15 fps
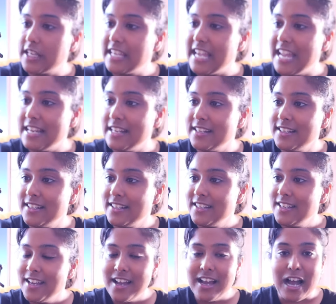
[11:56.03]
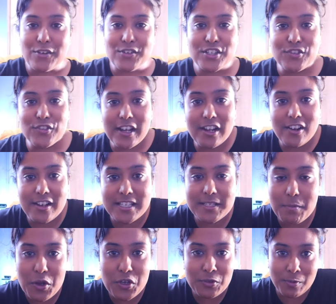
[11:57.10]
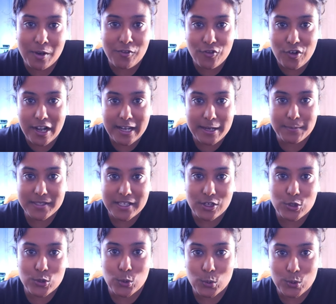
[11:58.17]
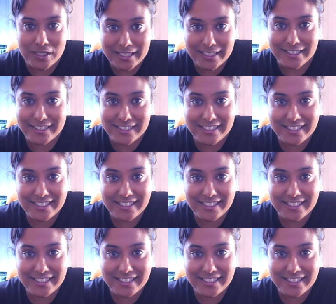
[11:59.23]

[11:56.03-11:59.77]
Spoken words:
again, I've just realized most of my frames are tortoise,